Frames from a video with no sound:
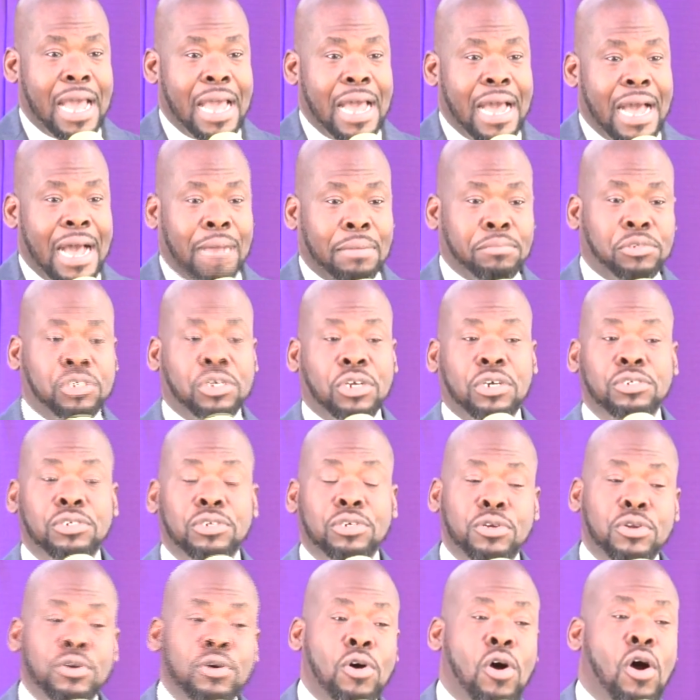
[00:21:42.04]
I'm sure you
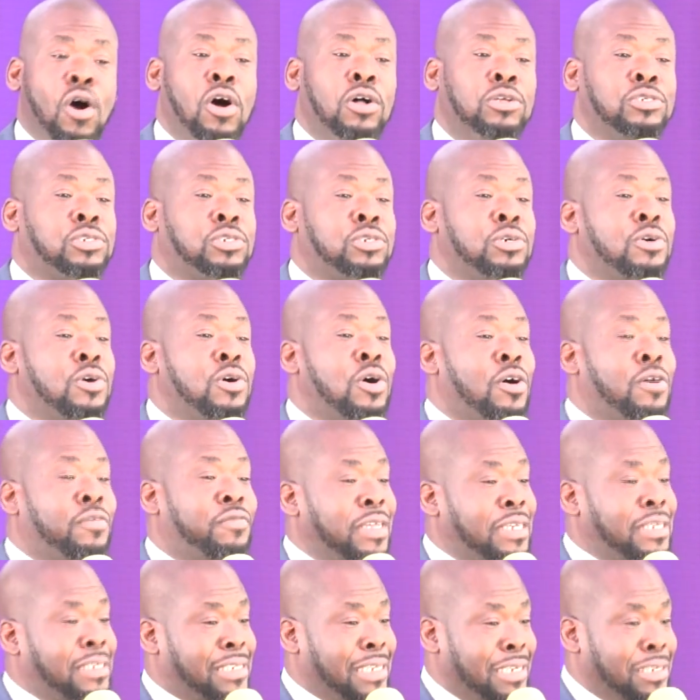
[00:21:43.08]
know also of the
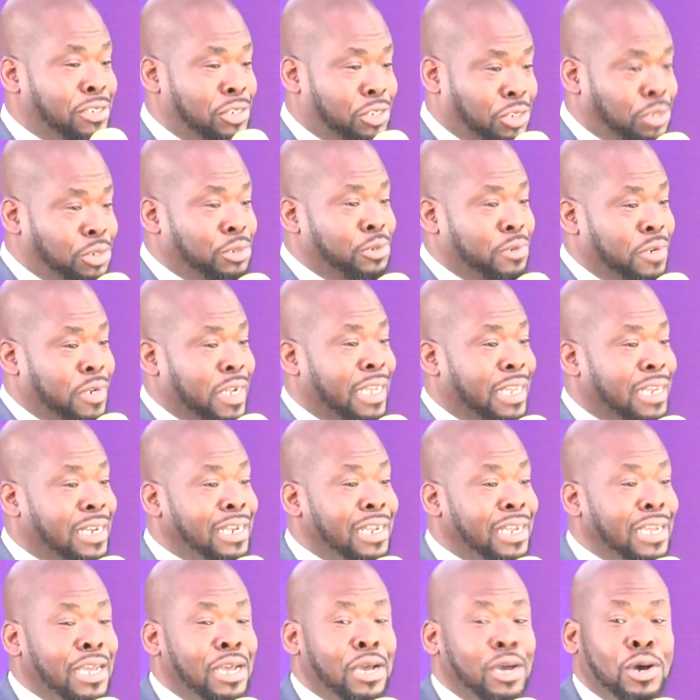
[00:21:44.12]
centurion
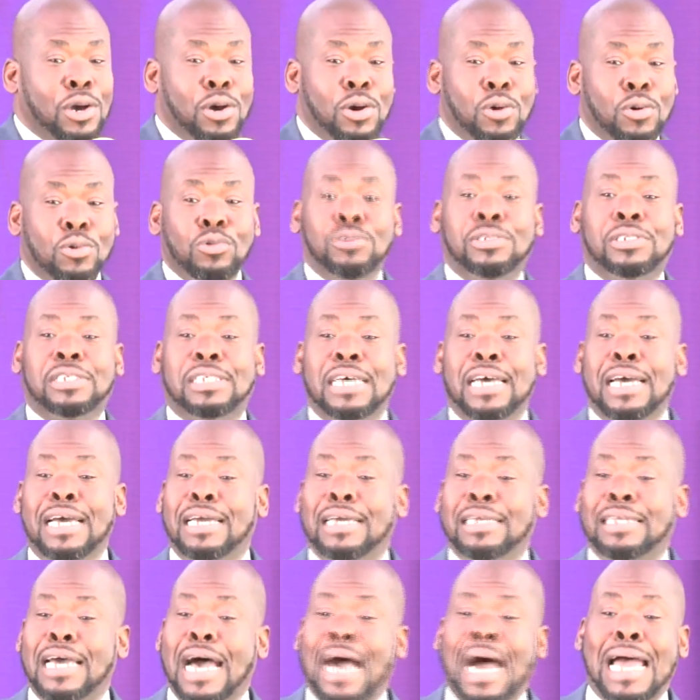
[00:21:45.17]
who
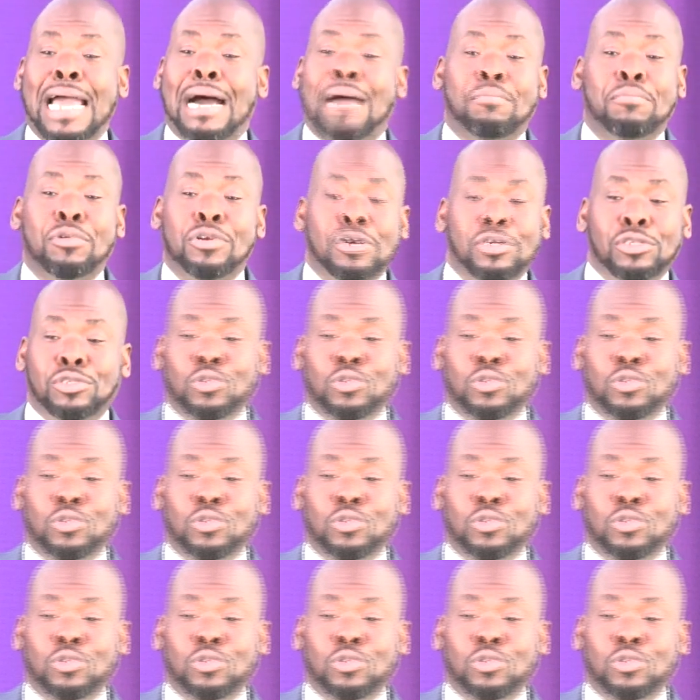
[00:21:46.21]
said, I am not